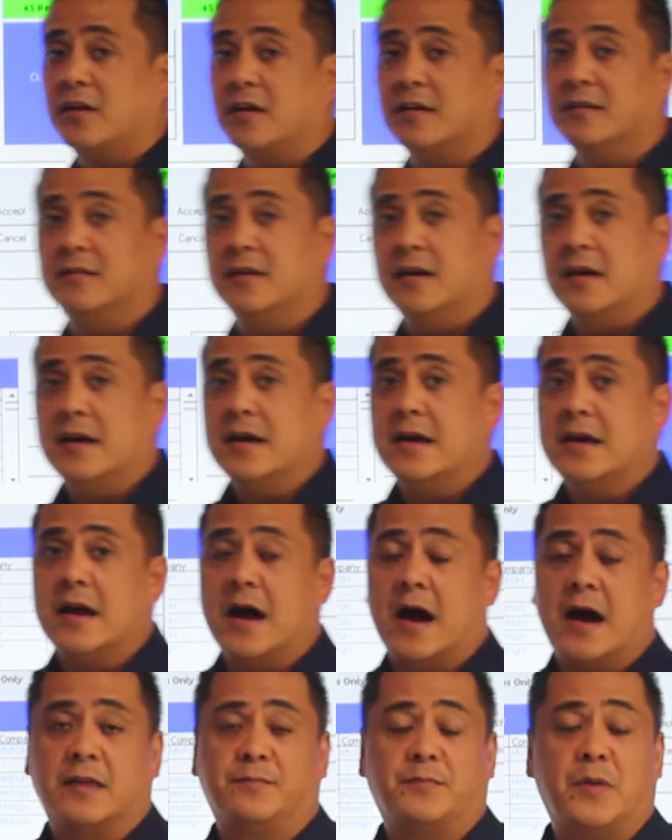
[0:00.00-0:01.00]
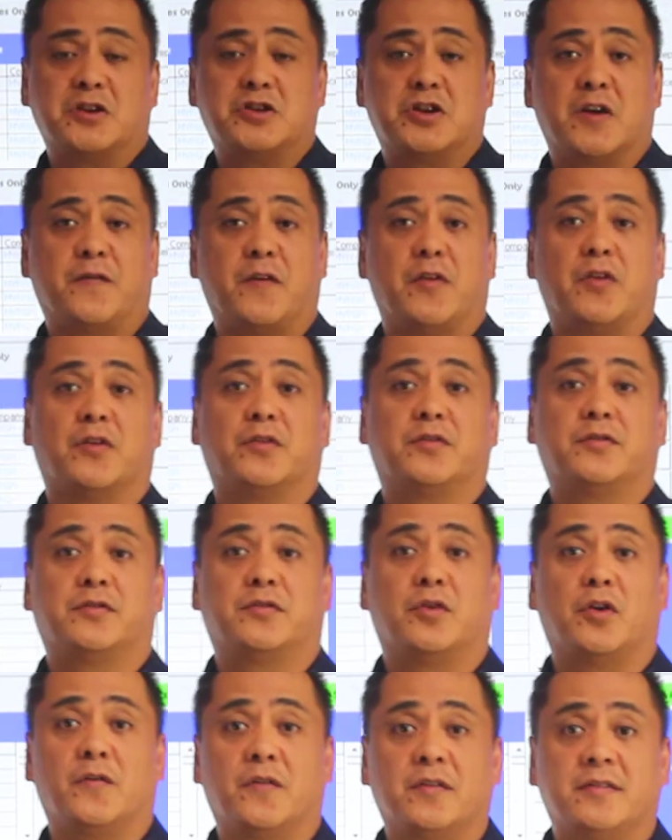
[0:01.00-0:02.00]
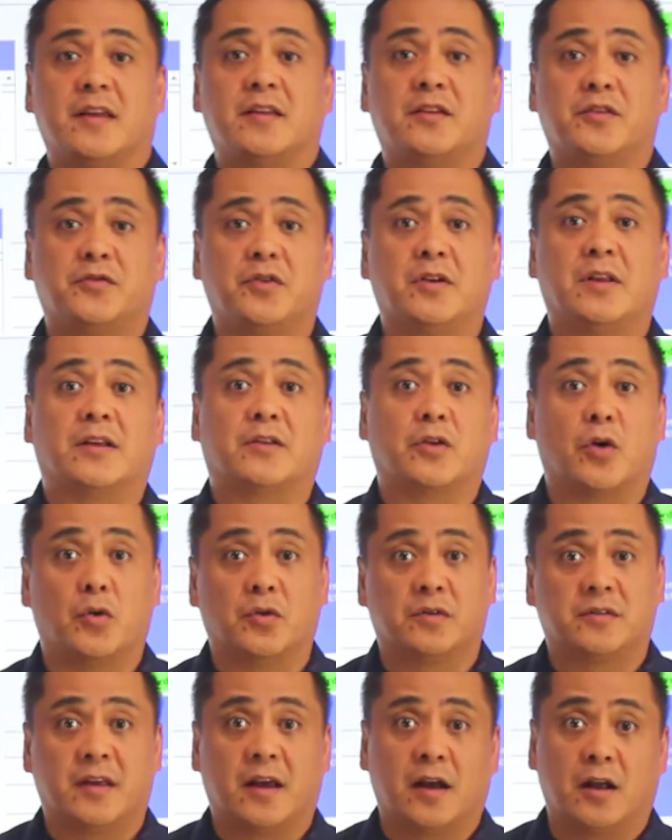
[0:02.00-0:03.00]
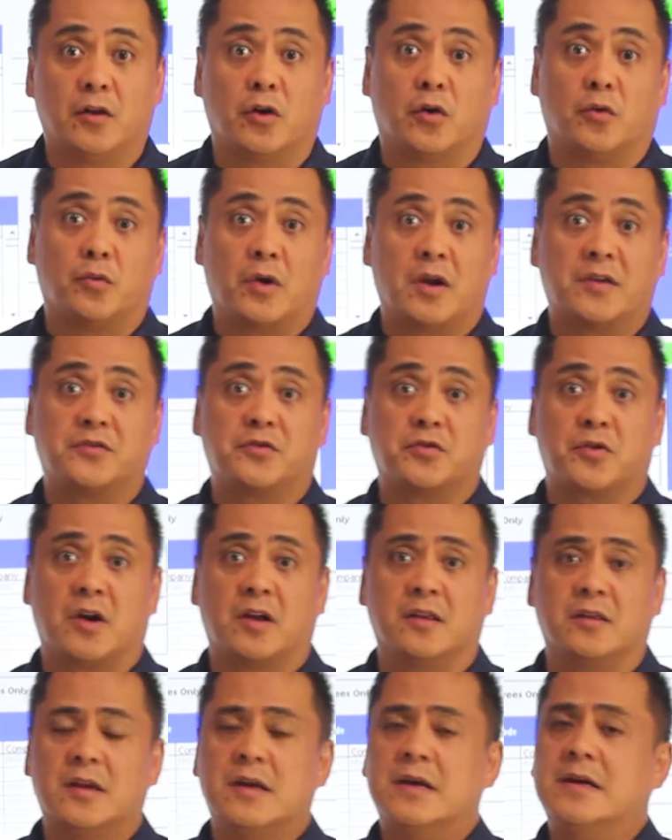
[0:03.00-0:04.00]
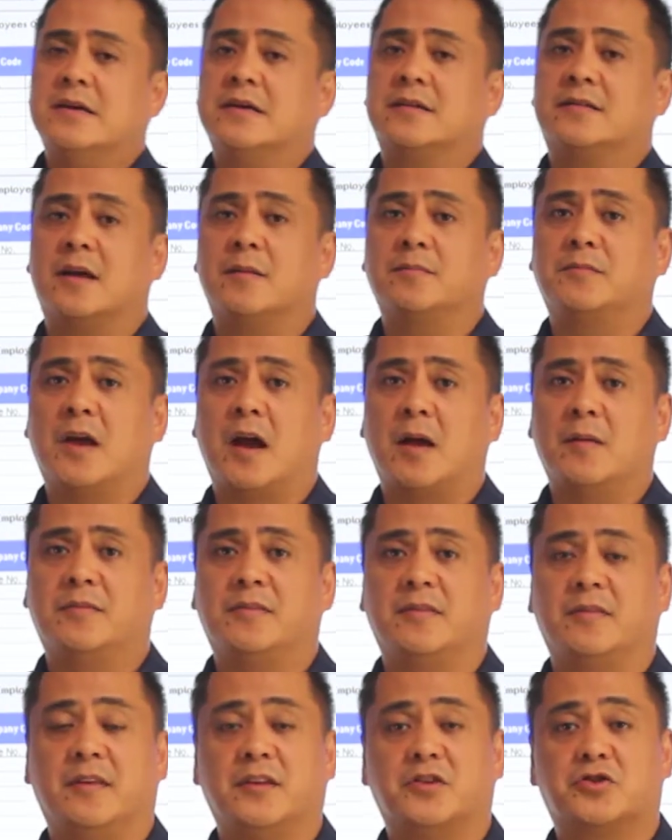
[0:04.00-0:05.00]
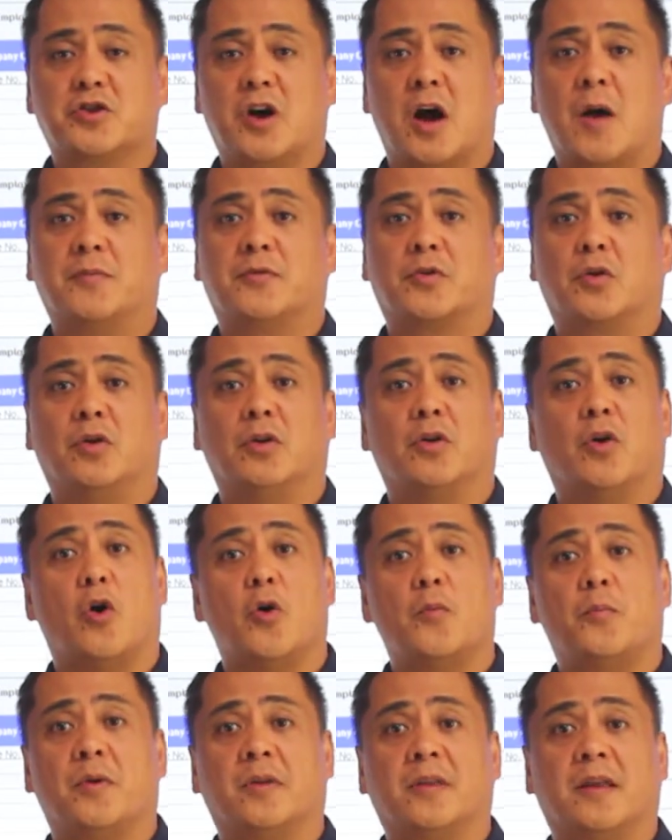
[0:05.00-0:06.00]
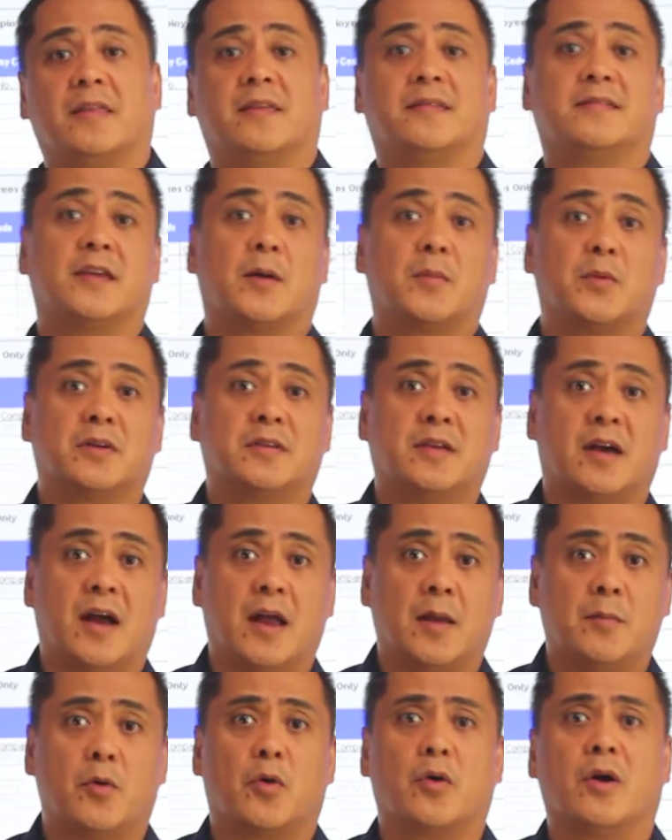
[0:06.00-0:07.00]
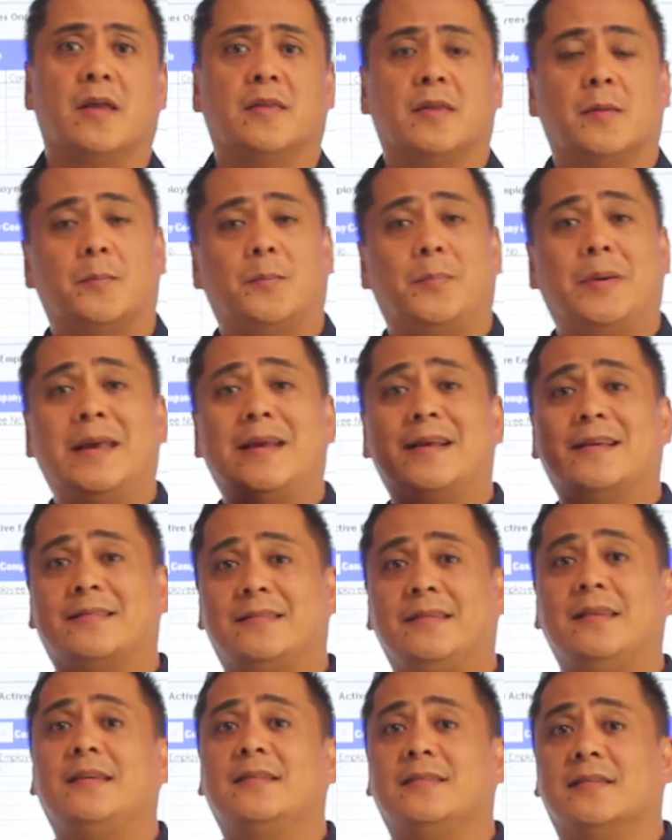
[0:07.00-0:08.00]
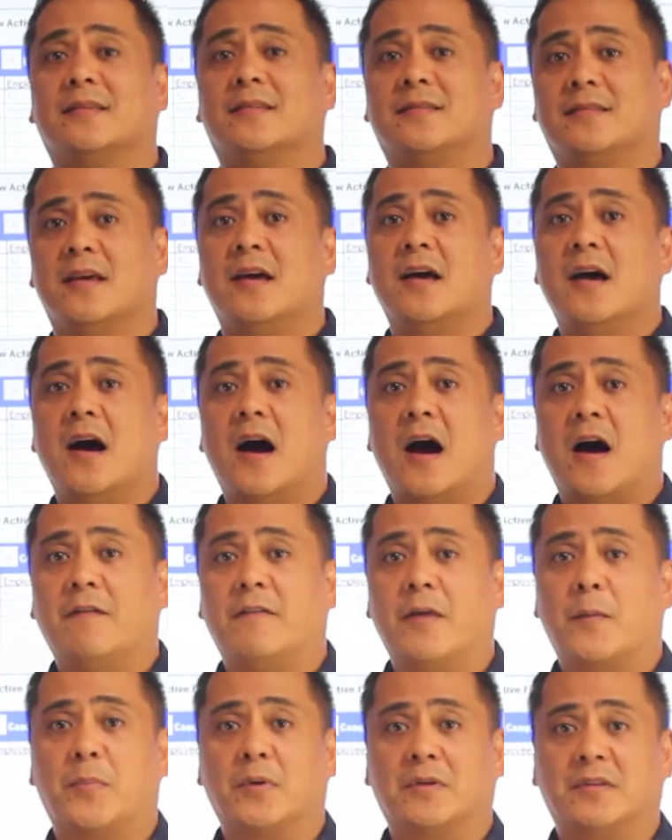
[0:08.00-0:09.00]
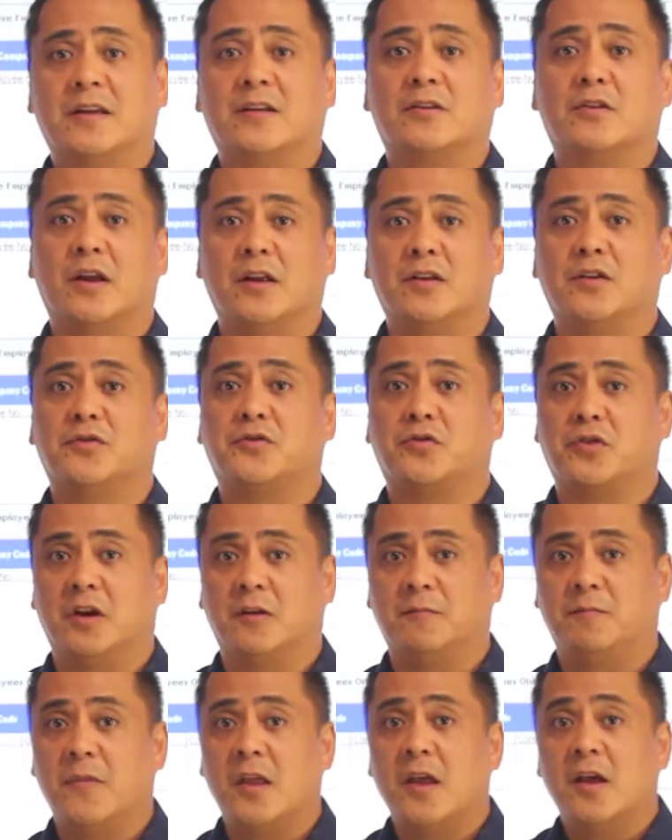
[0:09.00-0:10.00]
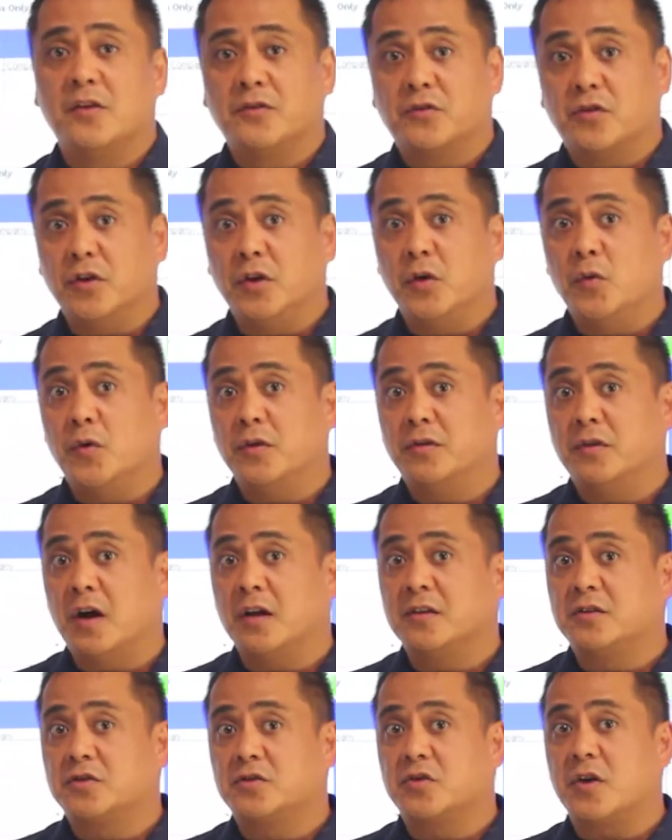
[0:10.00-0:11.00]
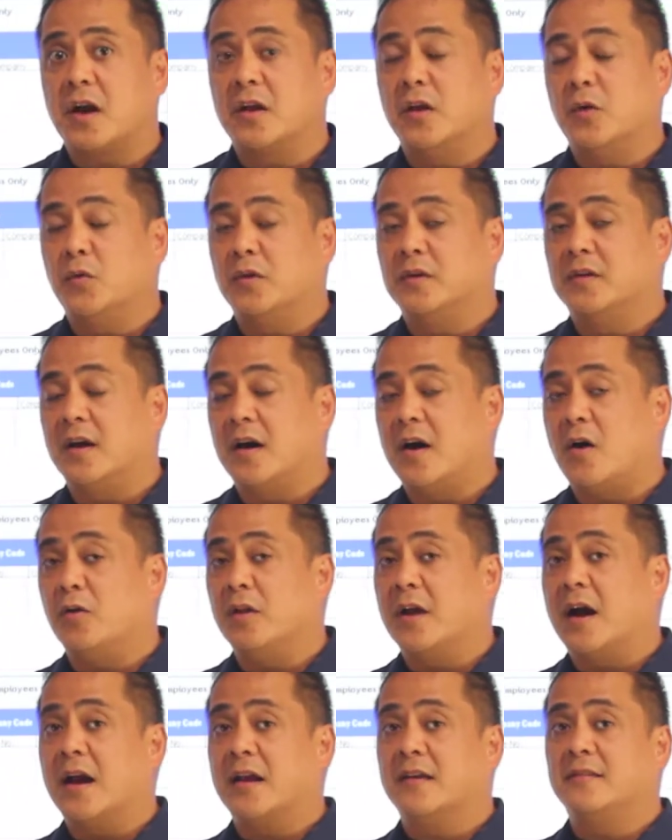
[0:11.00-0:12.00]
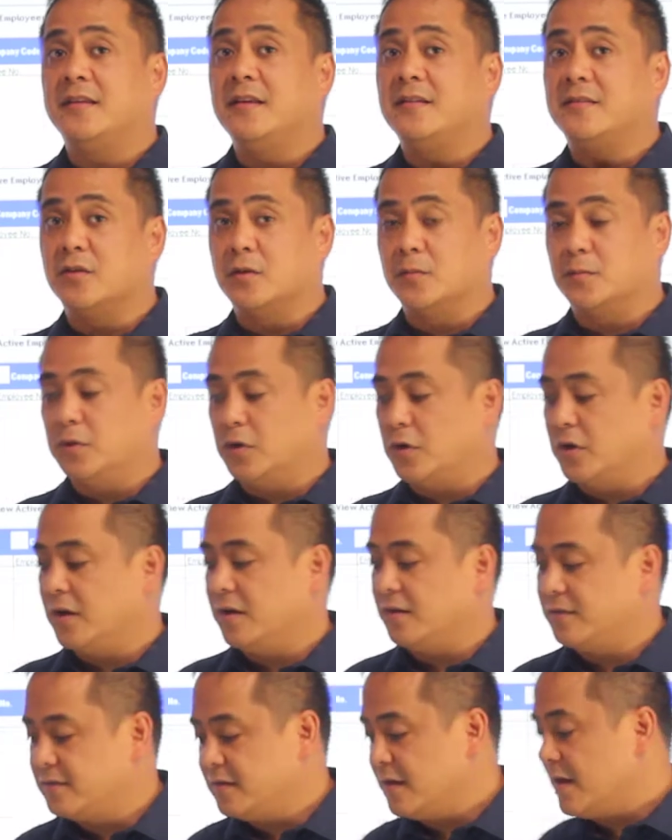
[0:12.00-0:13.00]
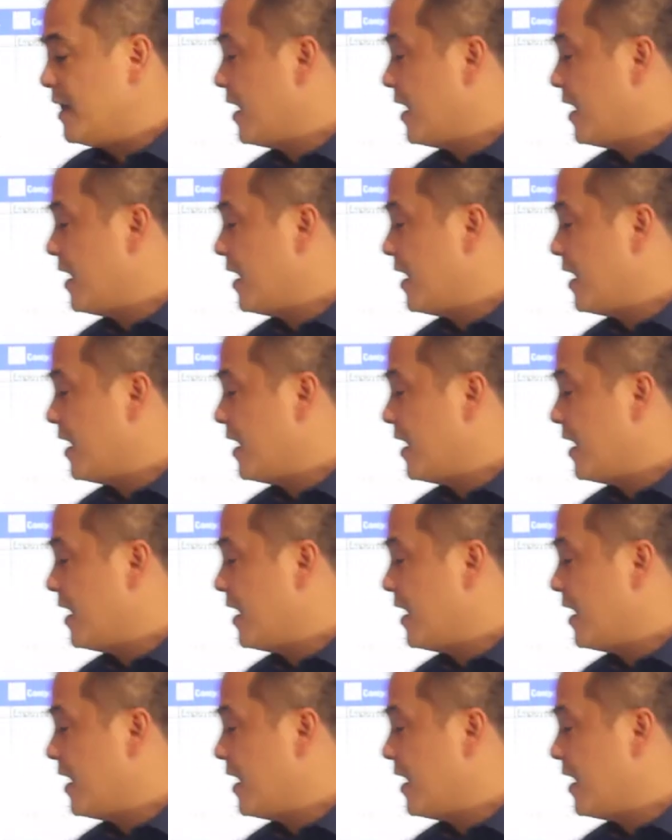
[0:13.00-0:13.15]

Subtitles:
because especially if you're in the service industry, like the hotel or restaurant, sometimes the jobs are only open in the summertime or in the peak seasons of that particular industry. So you would not you would only hire seasonal employees.